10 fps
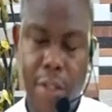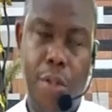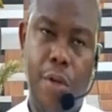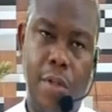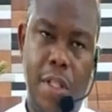
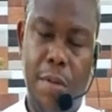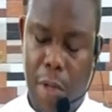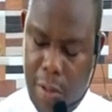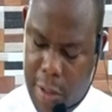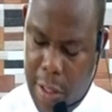to
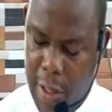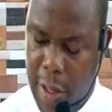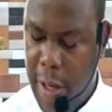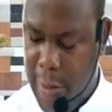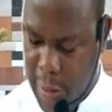Timothy,
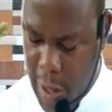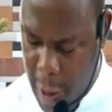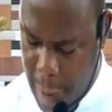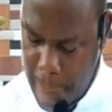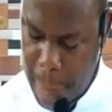his
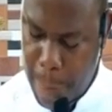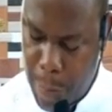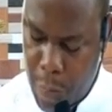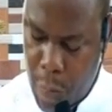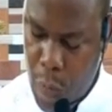son,
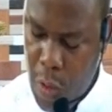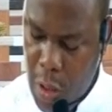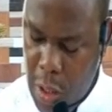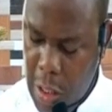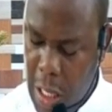
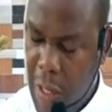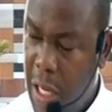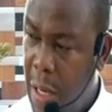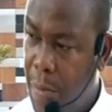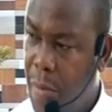giving
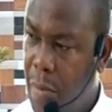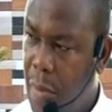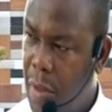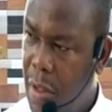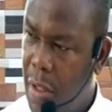
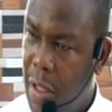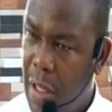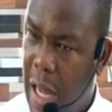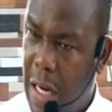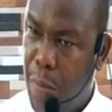him
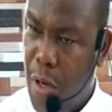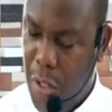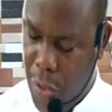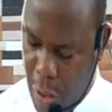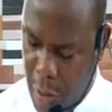
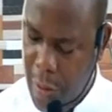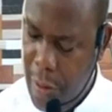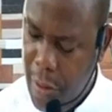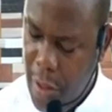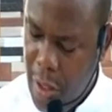
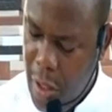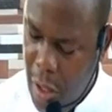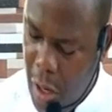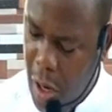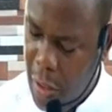admonition
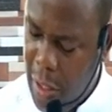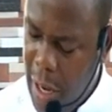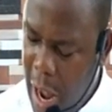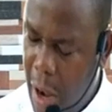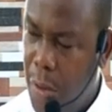on
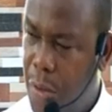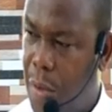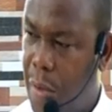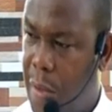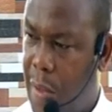how
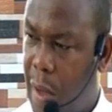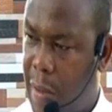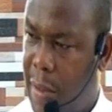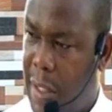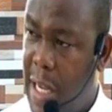to
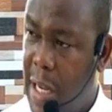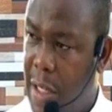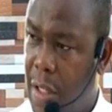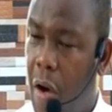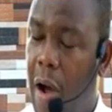
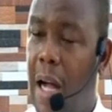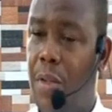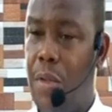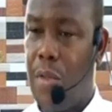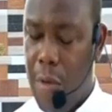succeed, on how
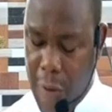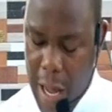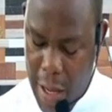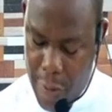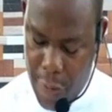to
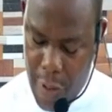survive